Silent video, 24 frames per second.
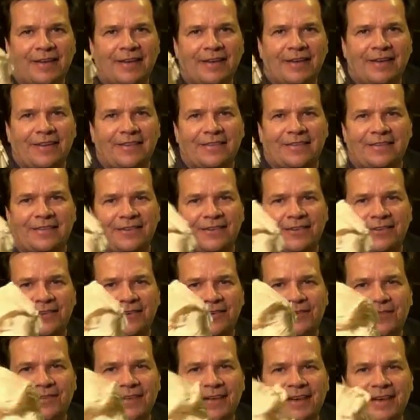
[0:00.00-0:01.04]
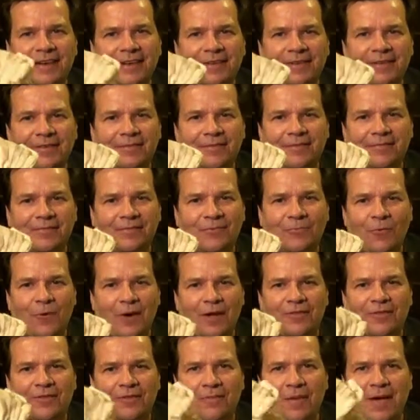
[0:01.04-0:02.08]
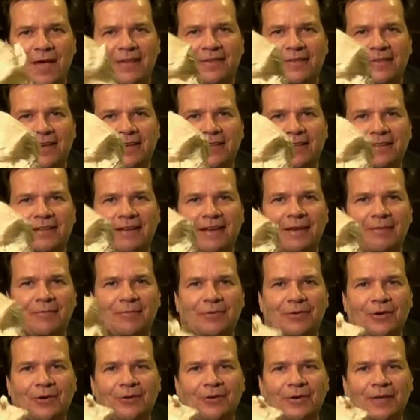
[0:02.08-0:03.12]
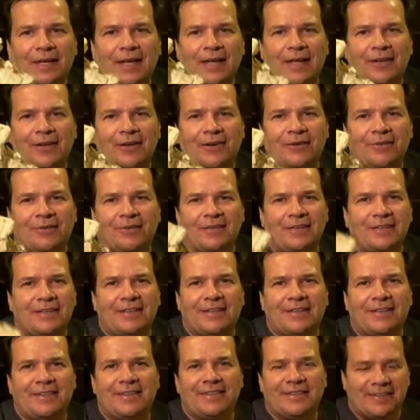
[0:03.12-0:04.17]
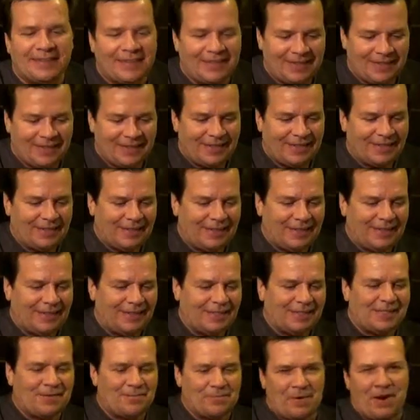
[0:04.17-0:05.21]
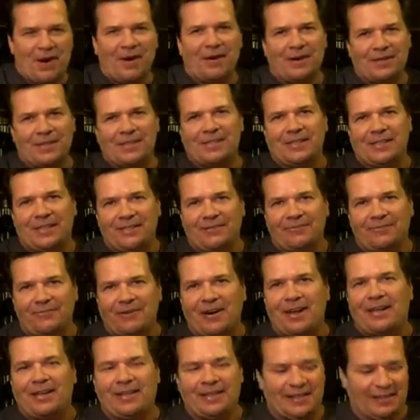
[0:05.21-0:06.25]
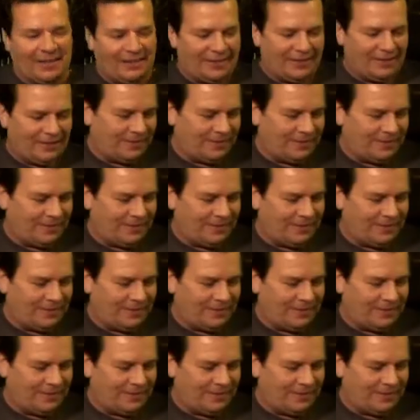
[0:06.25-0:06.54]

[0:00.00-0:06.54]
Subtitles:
and it still looks like wads of masking tape thrown together. It's embarrassing, frankly.